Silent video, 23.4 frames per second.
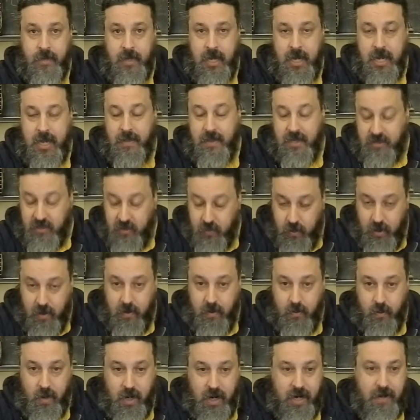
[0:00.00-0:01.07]
And this is
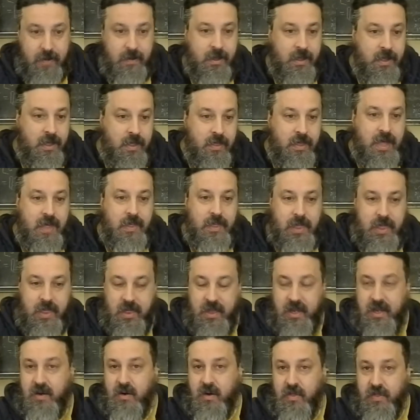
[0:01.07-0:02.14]
why
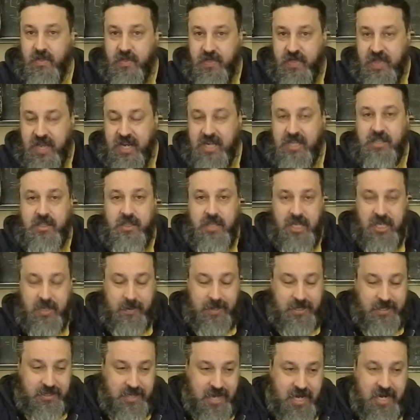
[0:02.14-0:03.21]
things need to
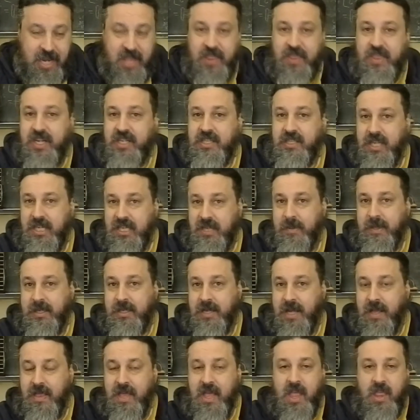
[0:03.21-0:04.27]
be said and things need to be
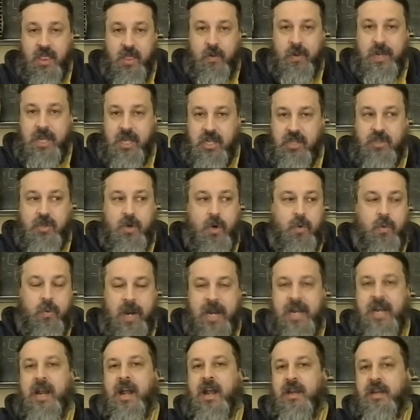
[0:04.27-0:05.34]
done. There is no
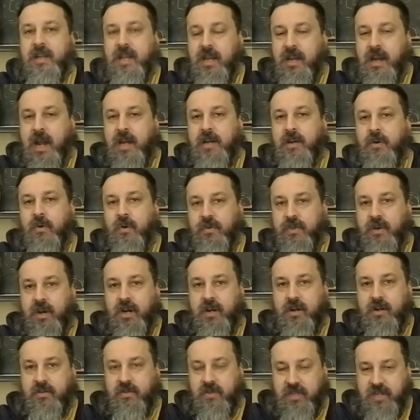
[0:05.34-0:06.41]
right under
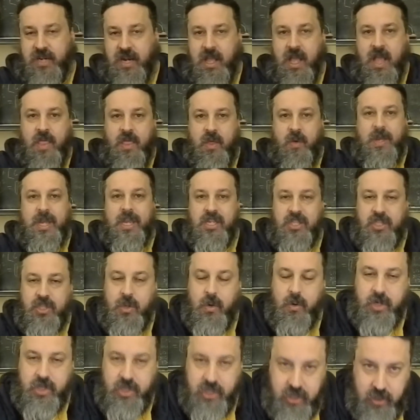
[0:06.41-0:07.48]
Orthodox Christianity. There is
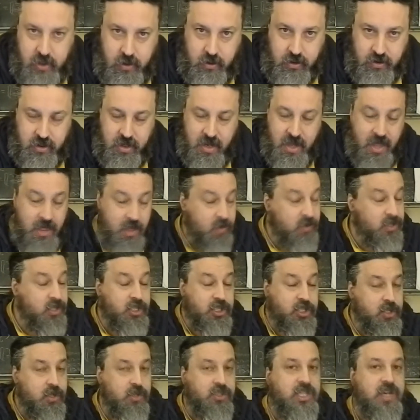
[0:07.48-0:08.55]
no excuse. There is
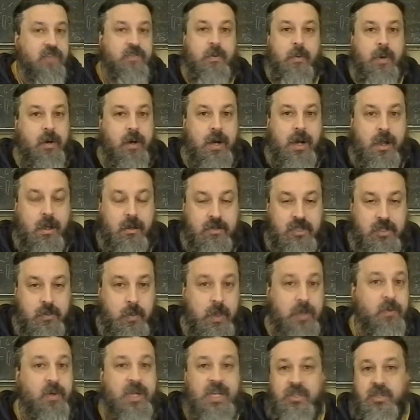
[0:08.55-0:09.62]
excuse everywhere else,
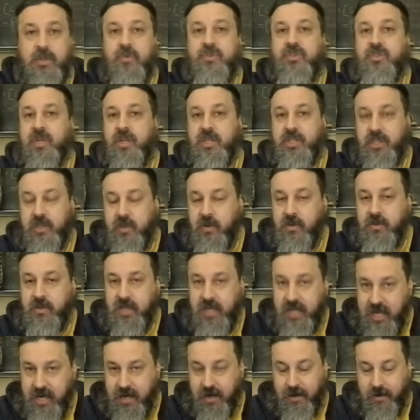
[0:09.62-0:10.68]
but there is no excuse
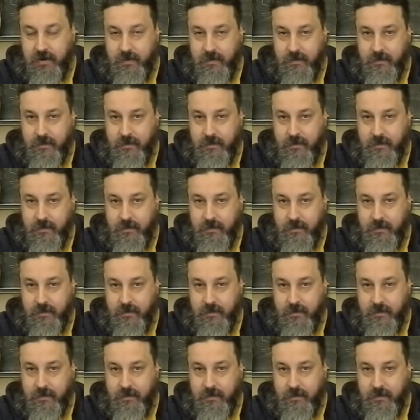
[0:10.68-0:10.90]
here.